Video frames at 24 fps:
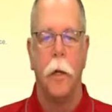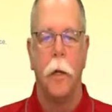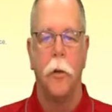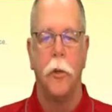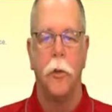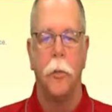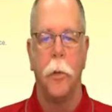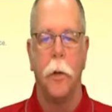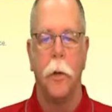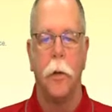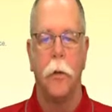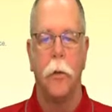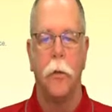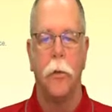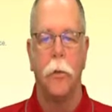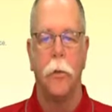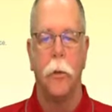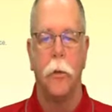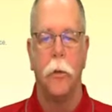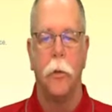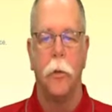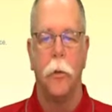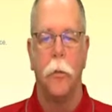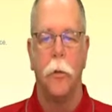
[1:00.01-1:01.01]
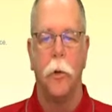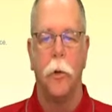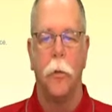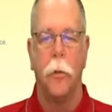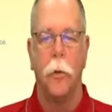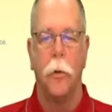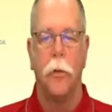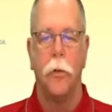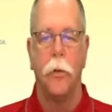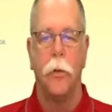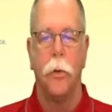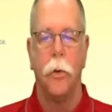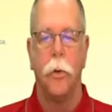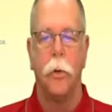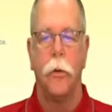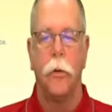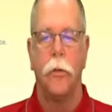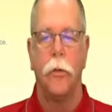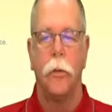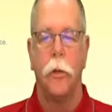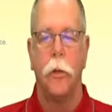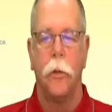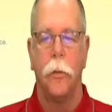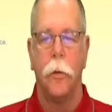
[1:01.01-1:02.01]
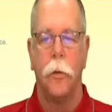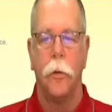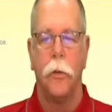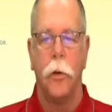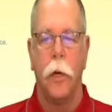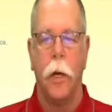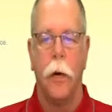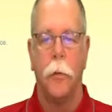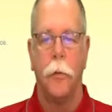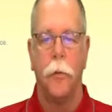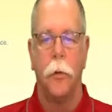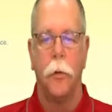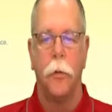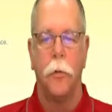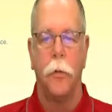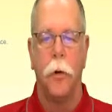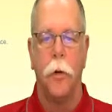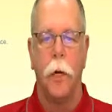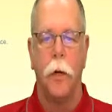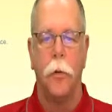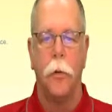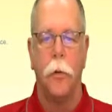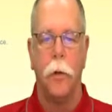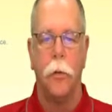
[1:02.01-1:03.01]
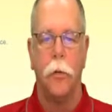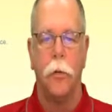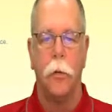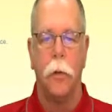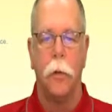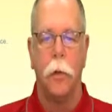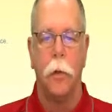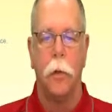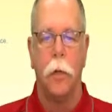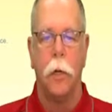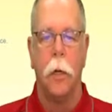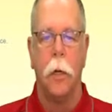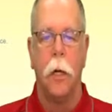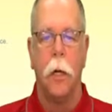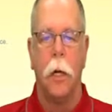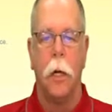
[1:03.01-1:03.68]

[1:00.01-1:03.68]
that sprinkler systems are restored to service after a fire incident